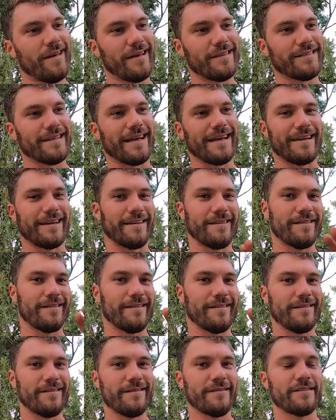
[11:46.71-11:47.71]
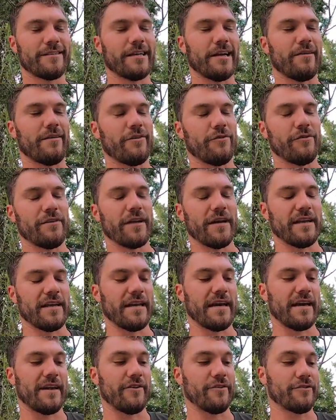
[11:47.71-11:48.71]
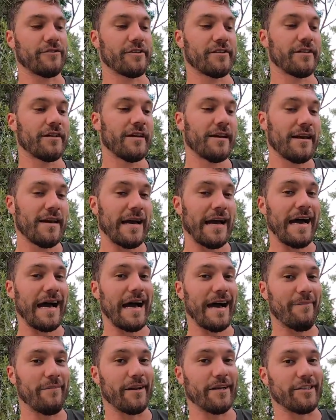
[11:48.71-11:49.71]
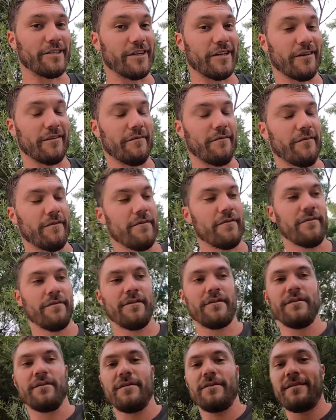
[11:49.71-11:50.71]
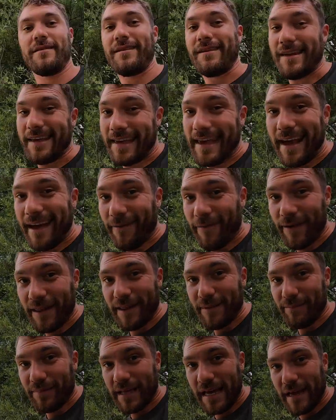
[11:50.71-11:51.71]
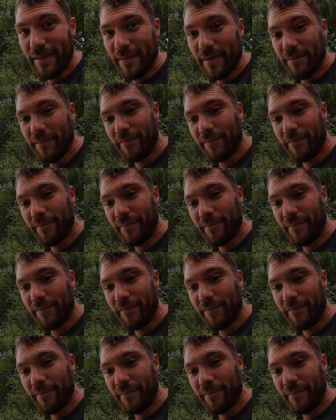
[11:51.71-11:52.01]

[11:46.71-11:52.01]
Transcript: he's like, sorry, Hunyadi I'm gonna chill you can't really blame